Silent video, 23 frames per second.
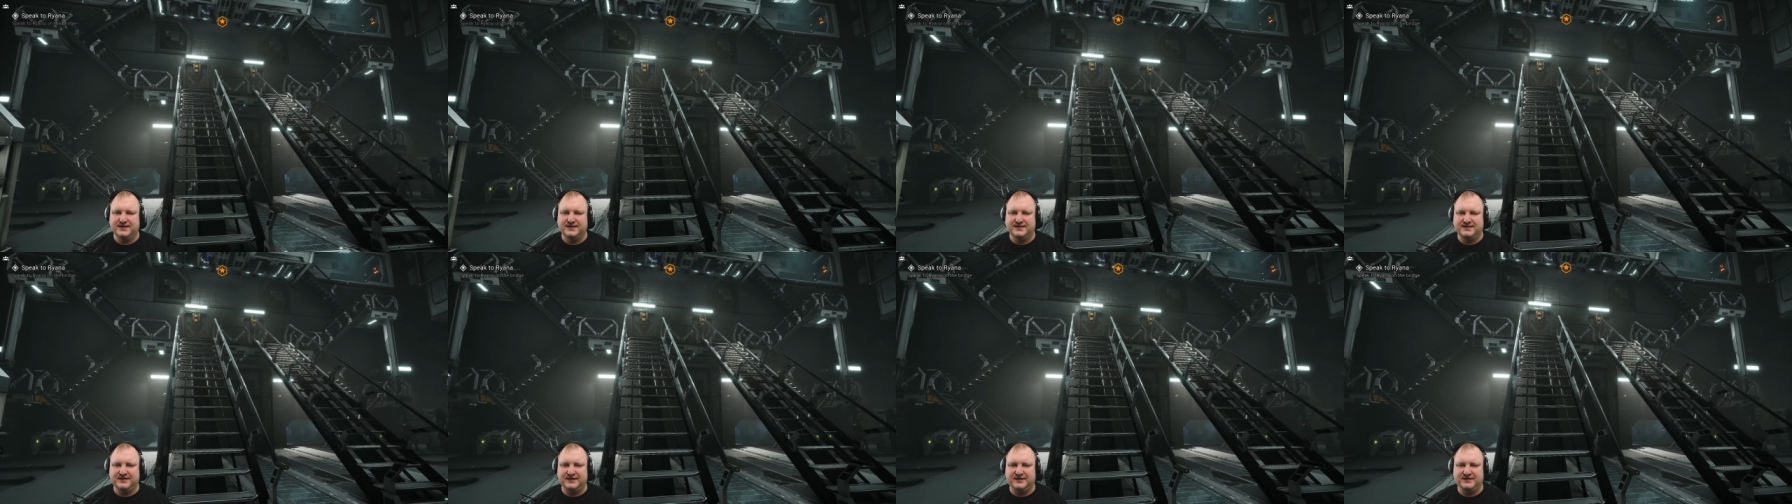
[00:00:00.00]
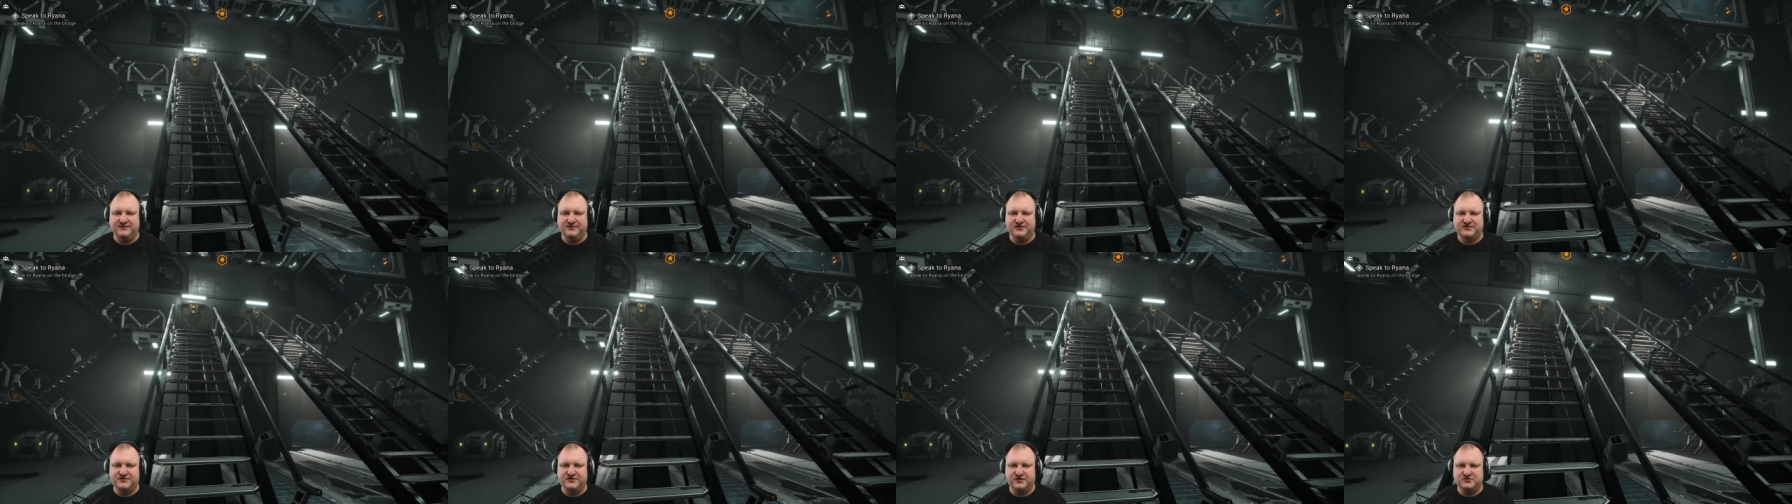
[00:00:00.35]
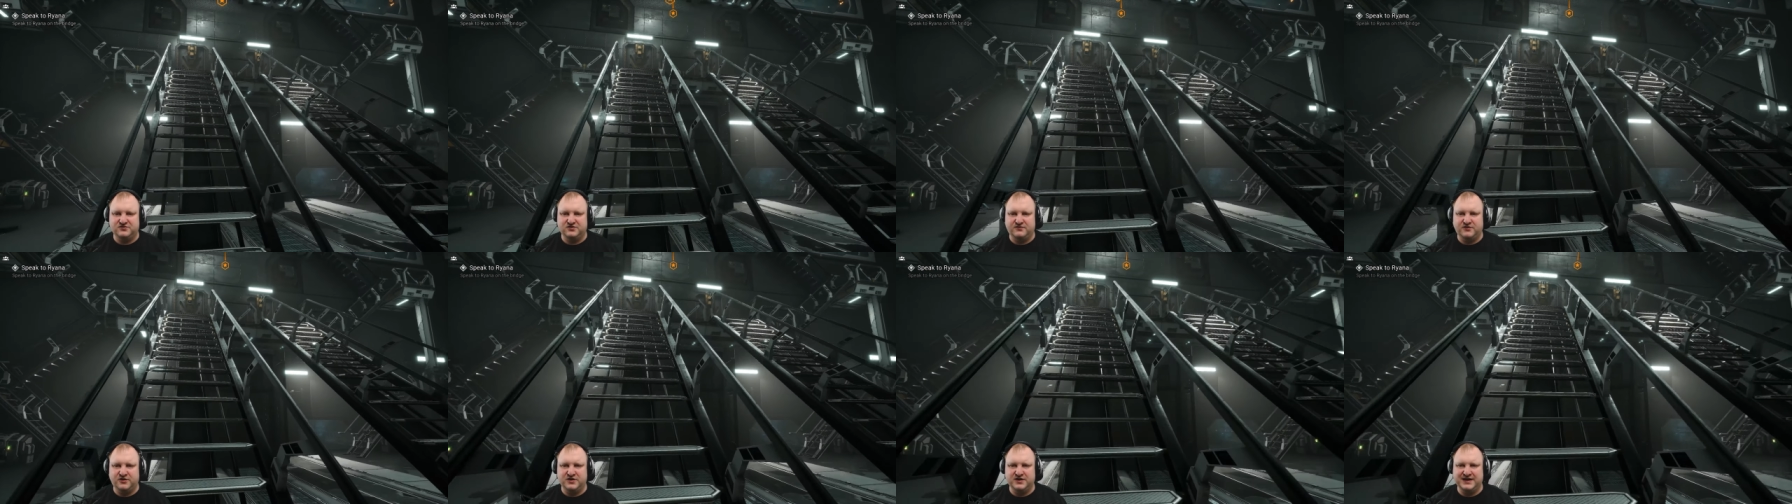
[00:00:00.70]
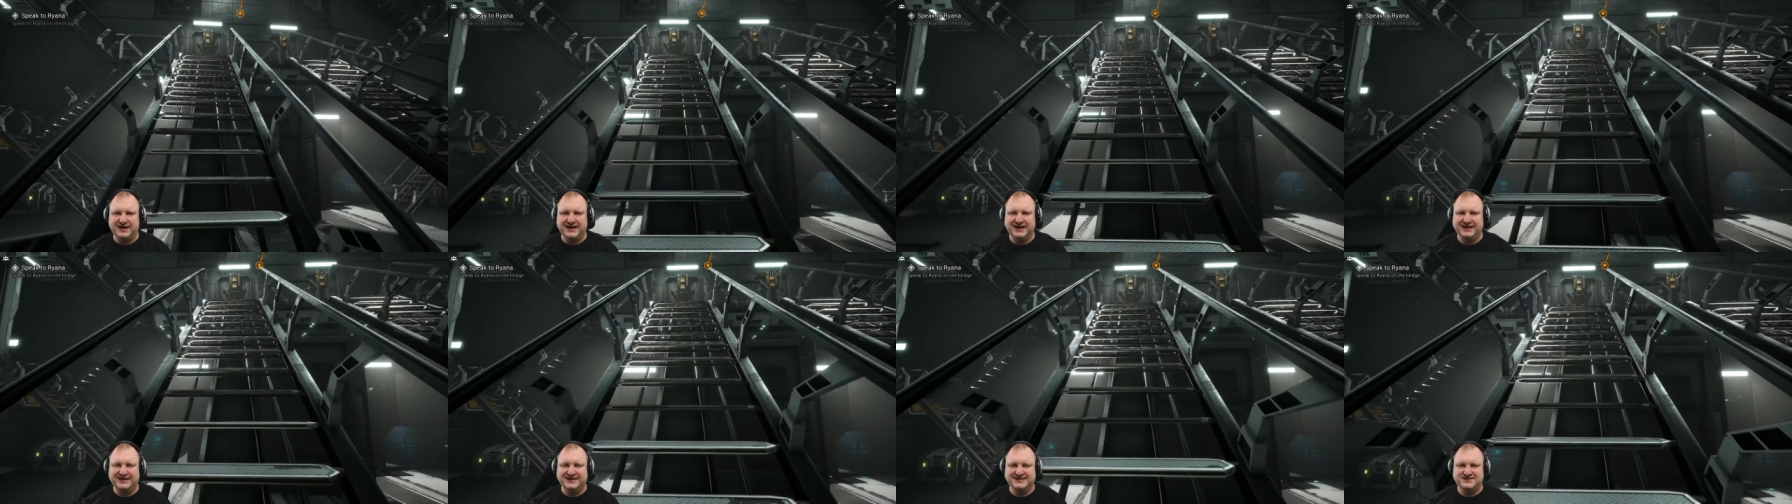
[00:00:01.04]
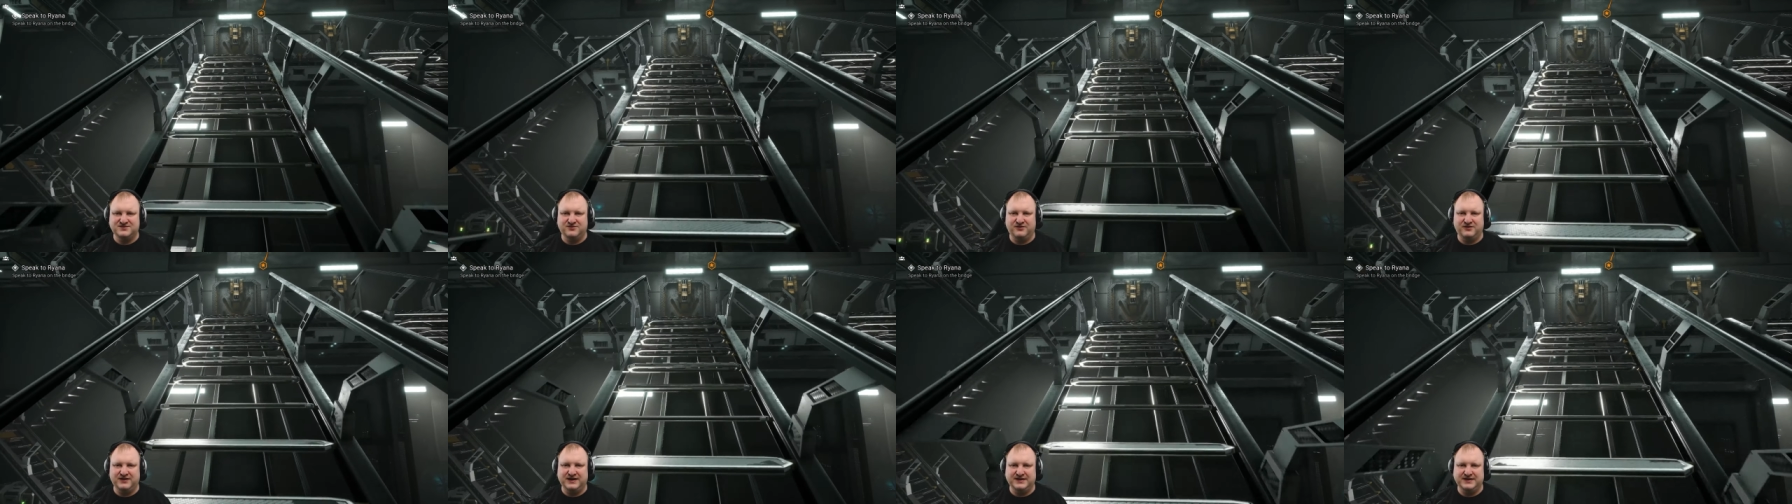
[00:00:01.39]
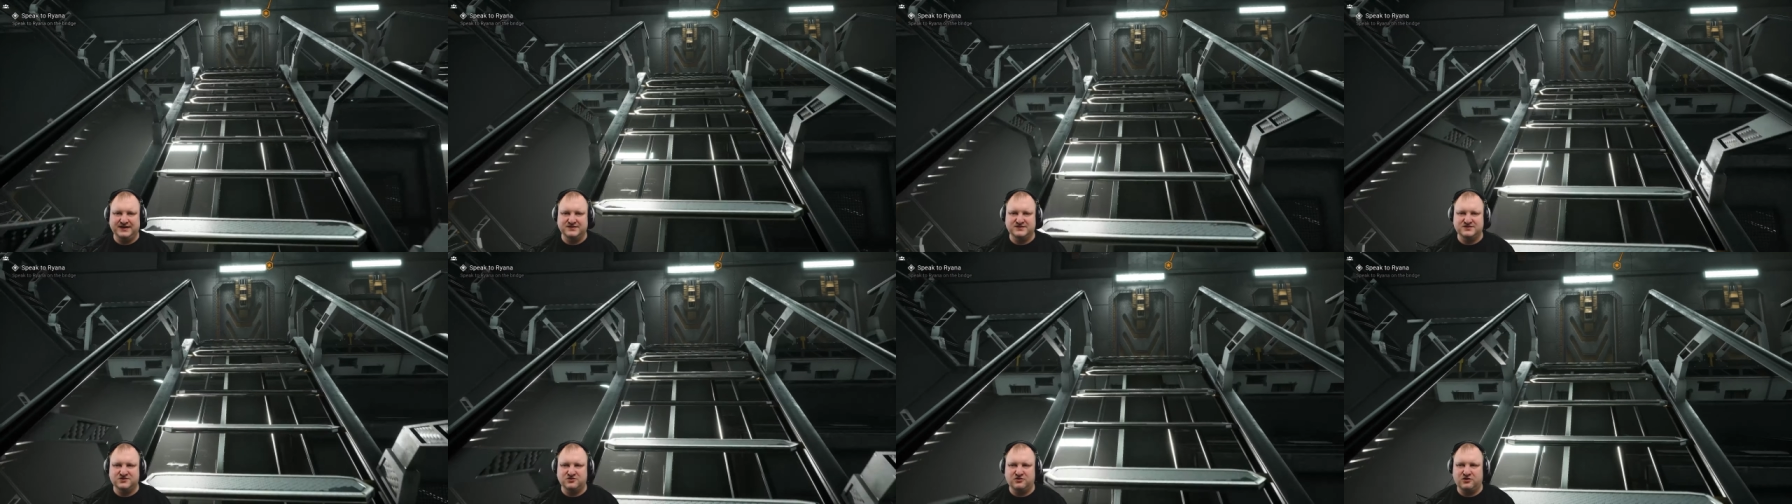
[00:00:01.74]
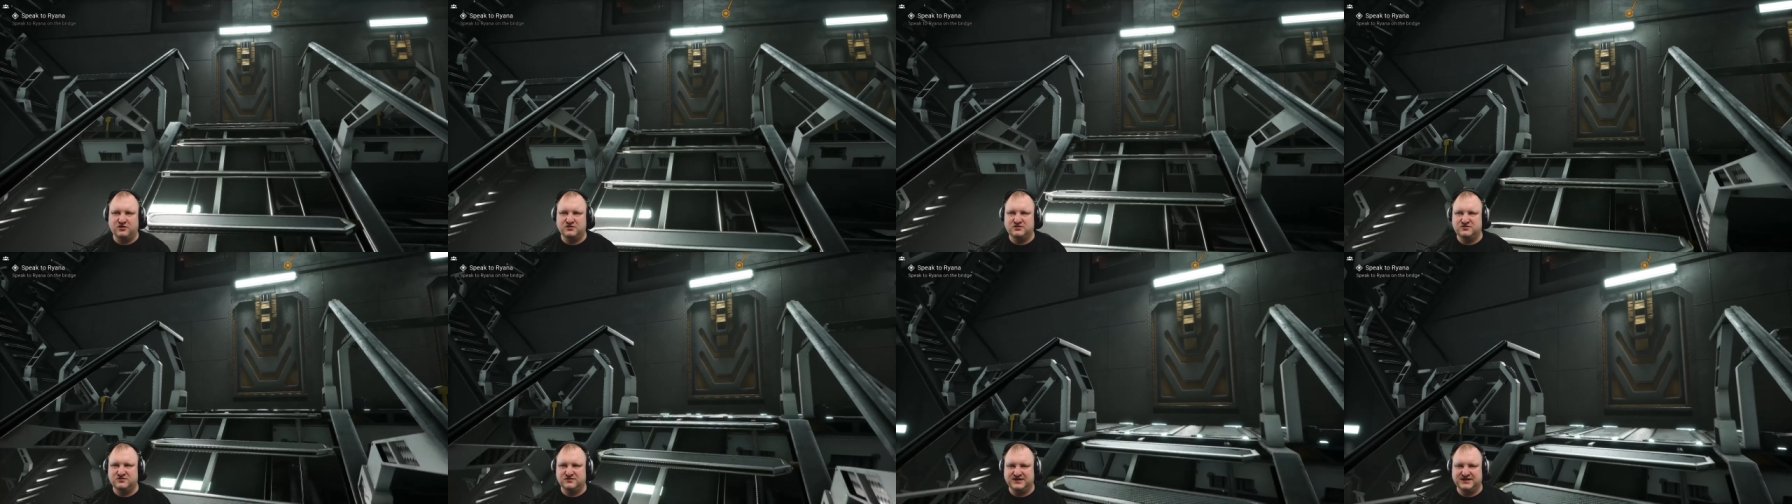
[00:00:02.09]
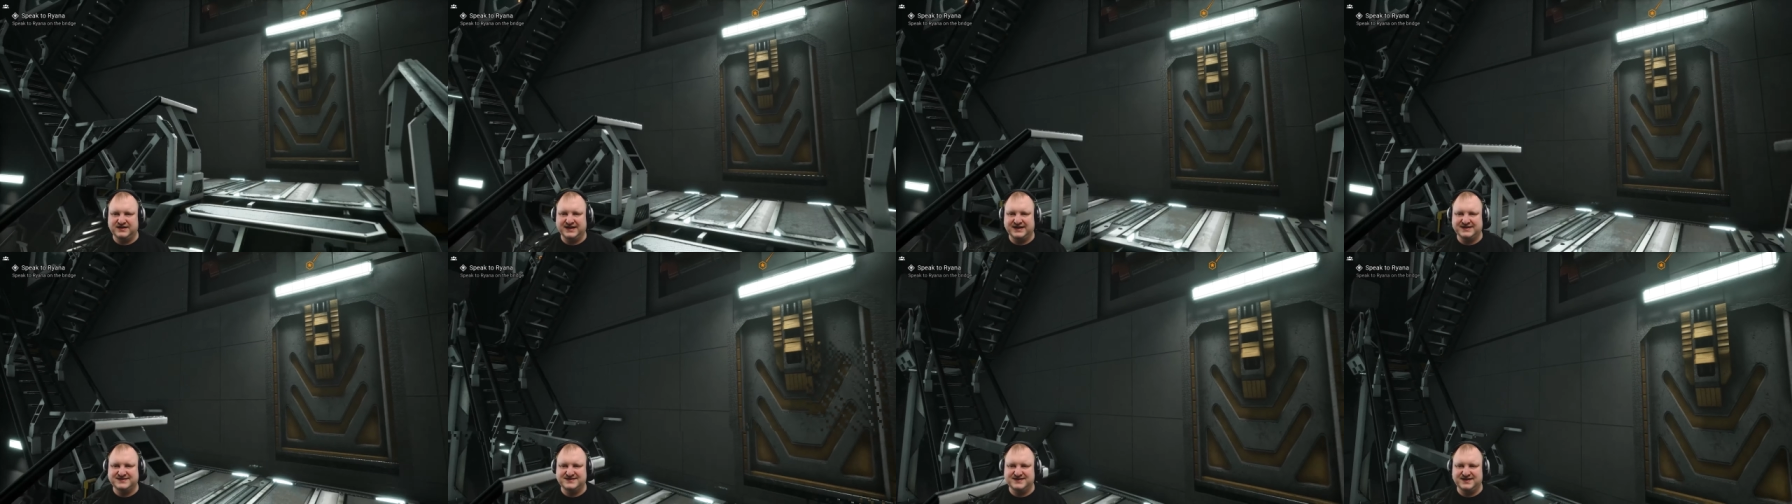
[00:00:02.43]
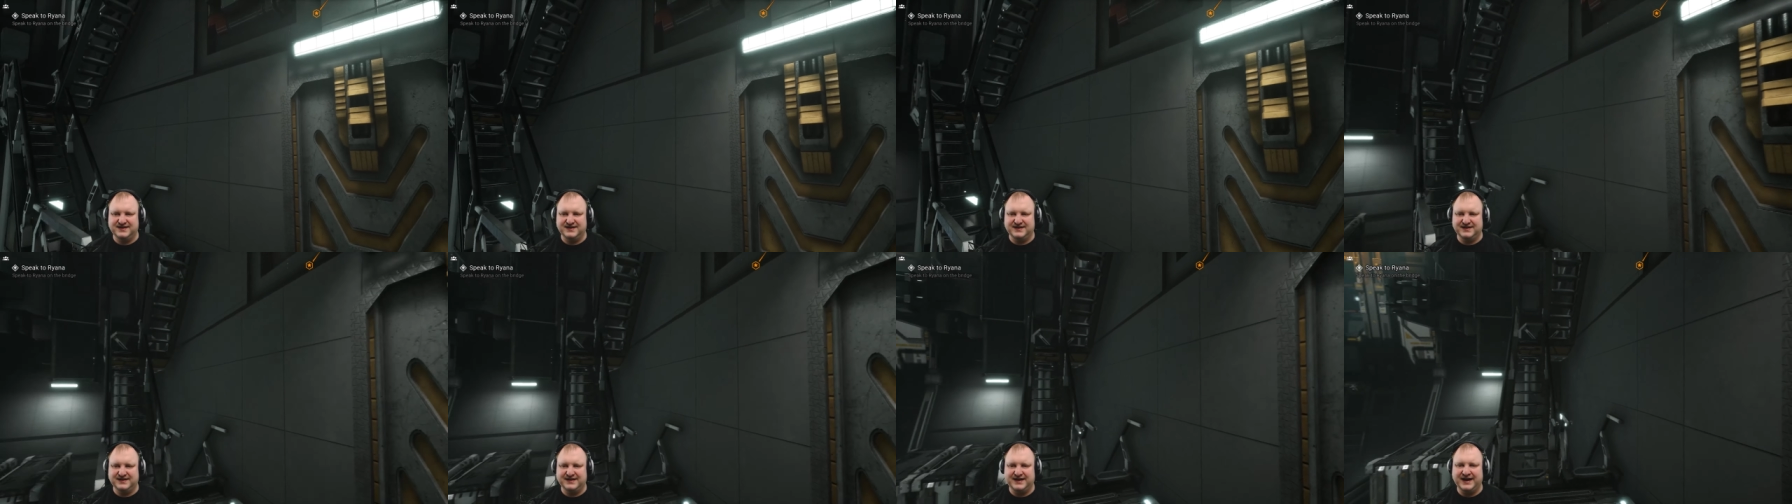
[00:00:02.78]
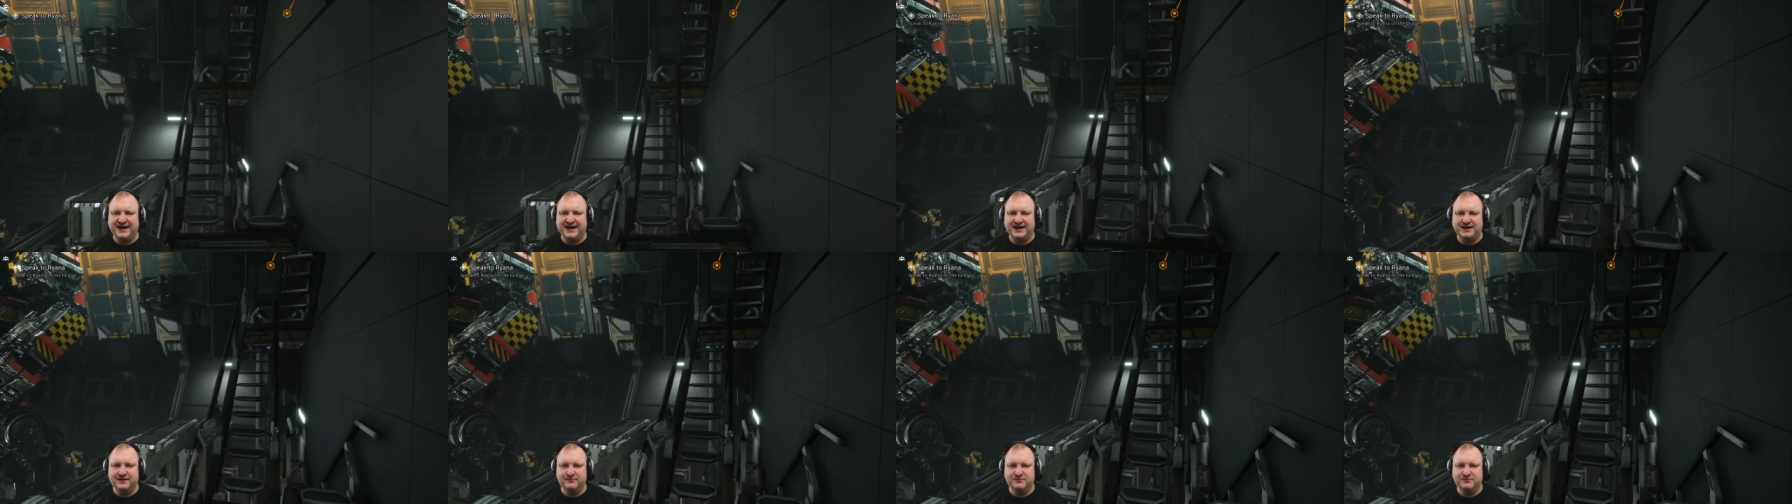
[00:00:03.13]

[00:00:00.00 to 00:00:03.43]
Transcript: now we've talked to the one guy. Let's go ahead and talk to the next guy,